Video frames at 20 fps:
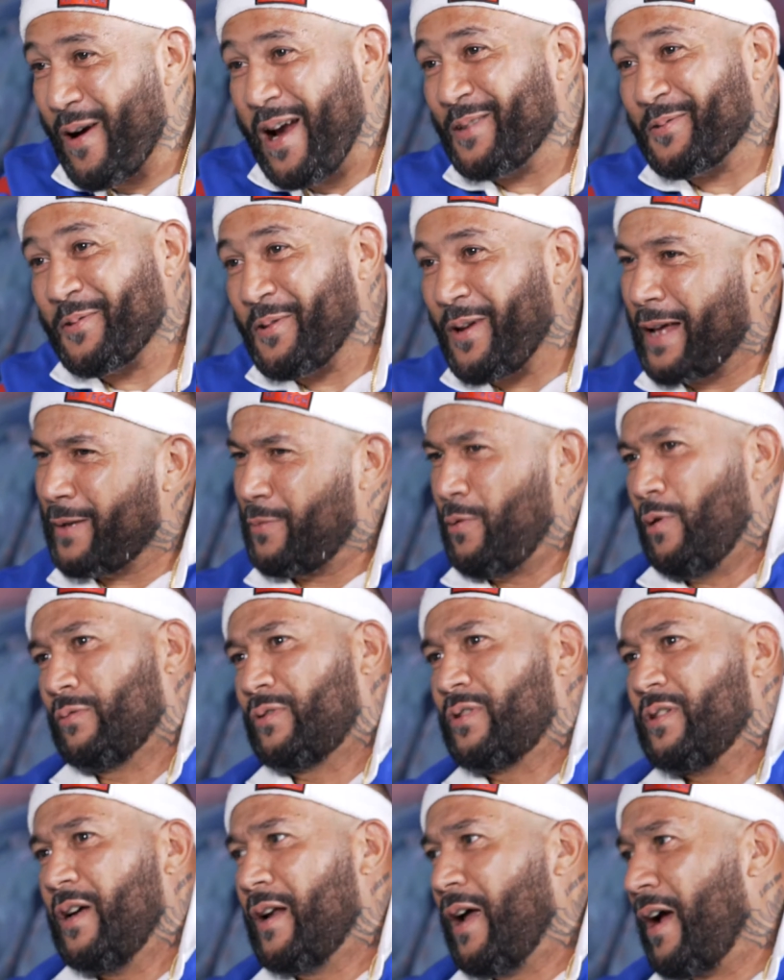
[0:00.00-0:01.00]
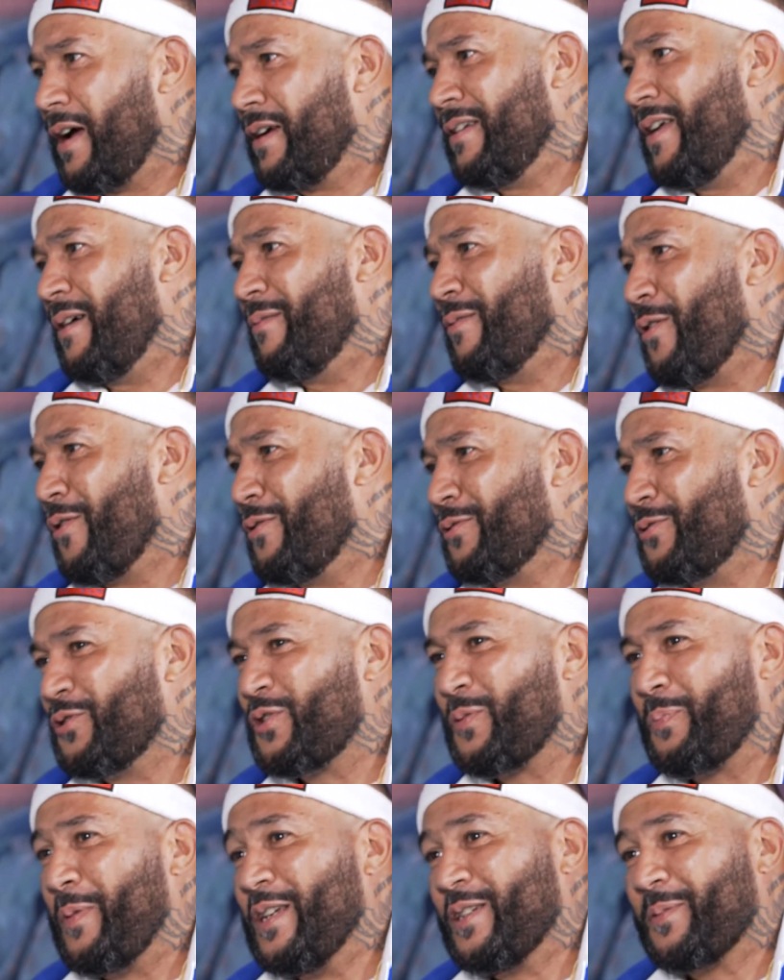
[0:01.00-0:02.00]
Brownsville like, yo, son, I ain't never heard you
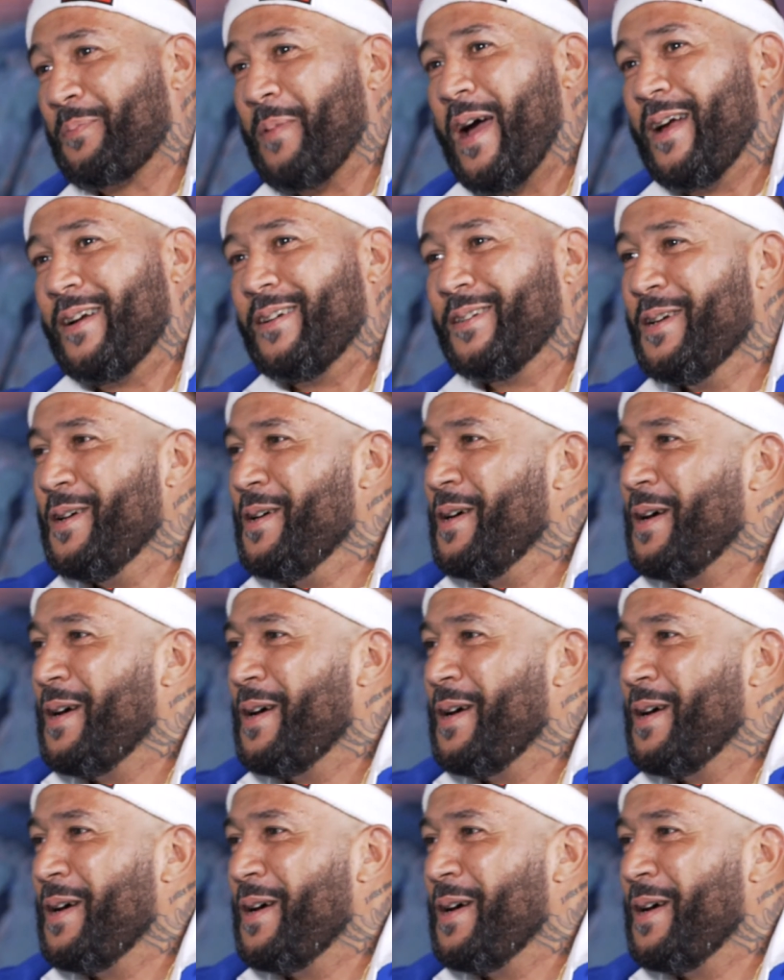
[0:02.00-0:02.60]
speak Spanish.